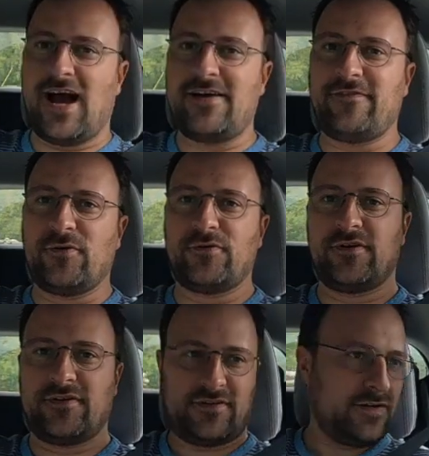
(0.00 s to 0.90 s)
I've
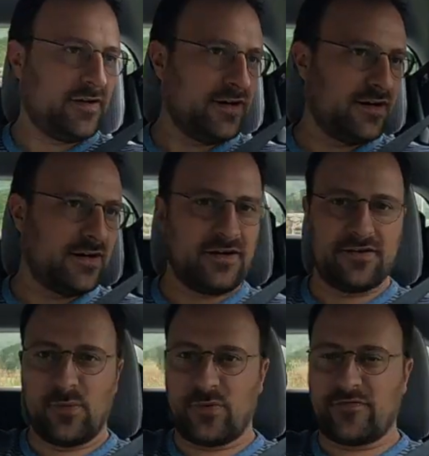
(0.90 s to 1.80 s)
owned
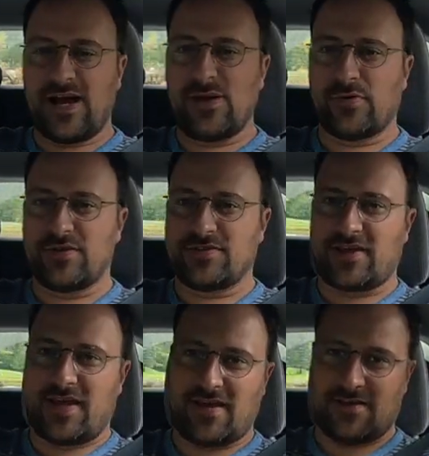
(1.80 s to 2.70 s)
a number of
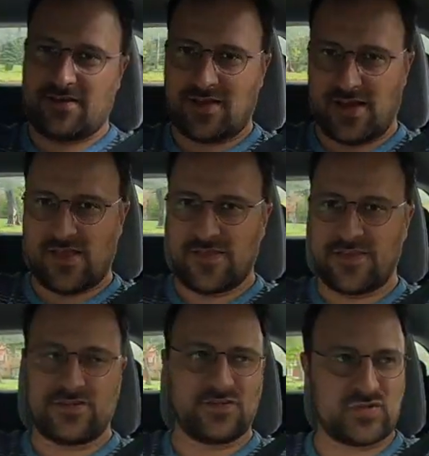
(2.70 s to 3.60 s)
hybrids, and
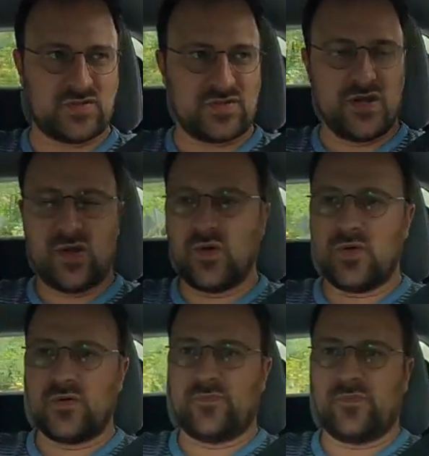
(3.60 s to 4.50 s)

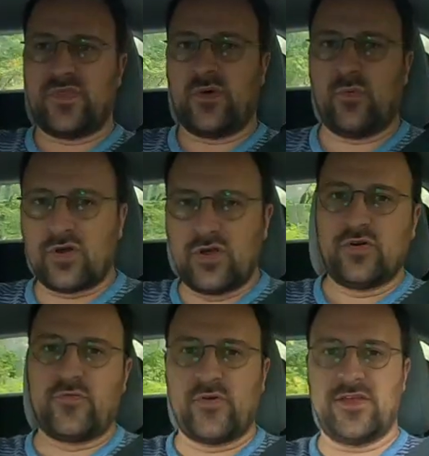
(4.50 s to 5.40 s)
they weren't
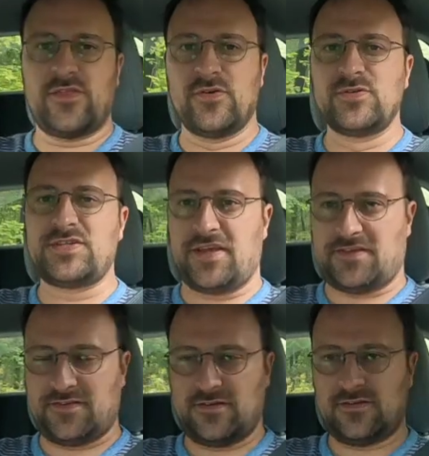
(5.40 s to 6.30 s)
good for the
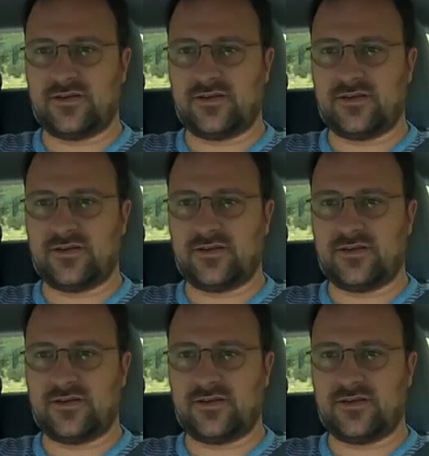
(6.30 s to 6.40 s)
enthusiast.